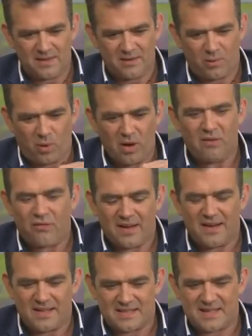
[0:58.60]

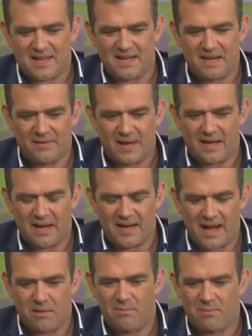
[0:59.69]
qualifies an
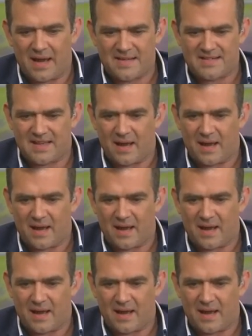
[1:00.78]
album as a